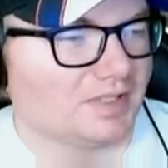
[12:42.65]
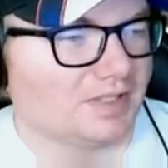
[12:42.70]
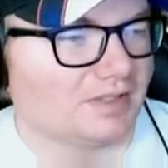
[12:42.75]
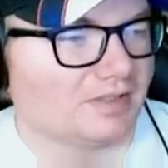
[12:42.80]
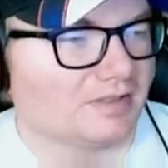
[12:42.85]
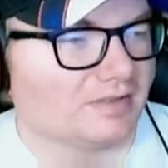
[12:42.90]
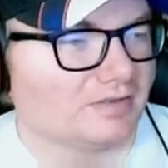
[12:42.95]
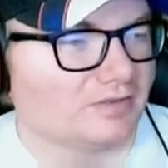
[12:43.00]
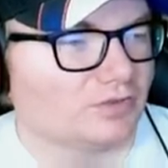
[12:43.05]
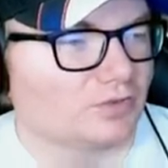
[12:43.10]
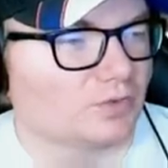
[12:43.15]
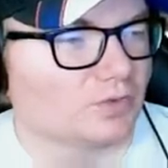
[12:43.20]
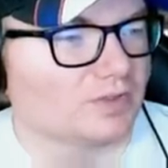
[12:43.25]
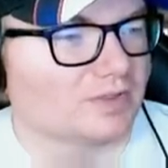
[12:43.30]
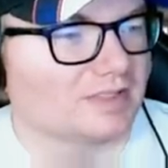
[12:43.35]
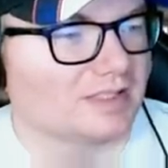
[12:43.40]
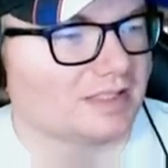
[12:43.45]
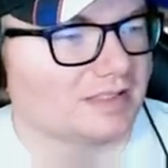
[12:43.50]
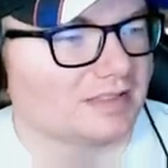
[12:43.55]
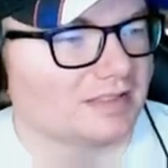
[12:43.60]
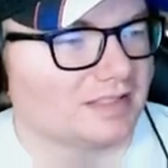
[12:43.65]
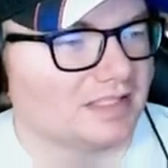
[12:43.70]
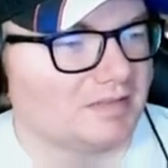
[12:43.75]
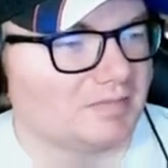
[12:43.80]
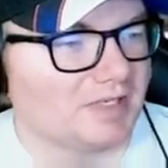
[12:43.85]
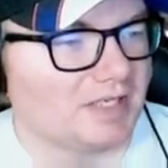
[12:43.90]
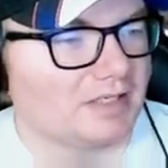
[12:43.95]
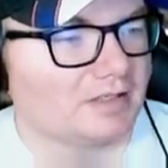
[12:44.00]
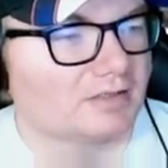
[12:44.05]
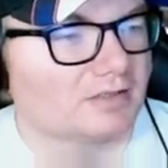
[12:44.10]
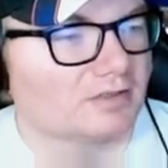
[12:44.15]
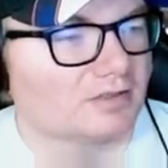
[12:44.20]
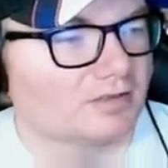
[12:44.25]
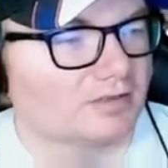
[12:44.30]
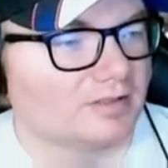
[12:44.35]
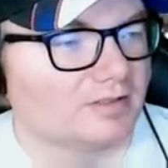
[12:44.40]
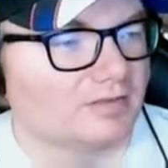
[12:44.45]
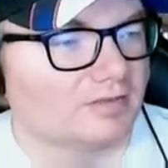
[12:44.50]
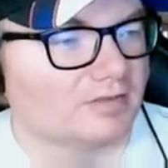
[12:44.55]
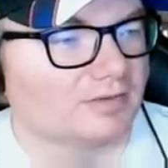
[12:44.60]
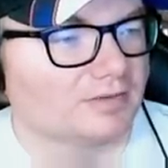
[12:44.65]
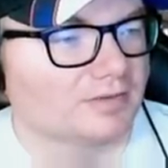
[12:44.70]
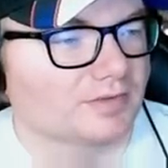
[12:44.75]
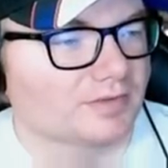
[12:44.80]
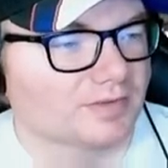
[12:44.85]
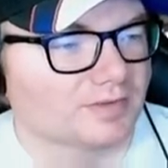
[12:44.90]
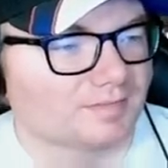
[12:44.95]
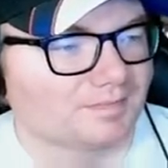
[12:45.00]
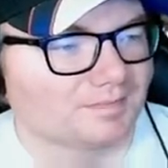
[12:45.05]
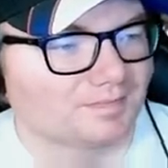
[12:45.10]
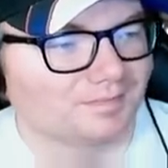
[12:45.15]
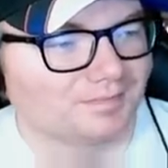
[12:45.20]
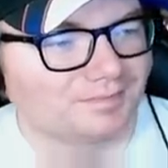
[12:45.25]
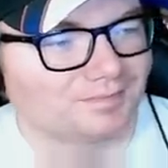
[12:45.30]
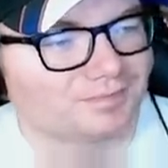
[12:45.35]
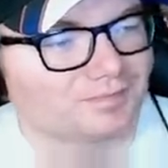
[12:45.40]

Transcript: here towards his teammate, Carl Edwards.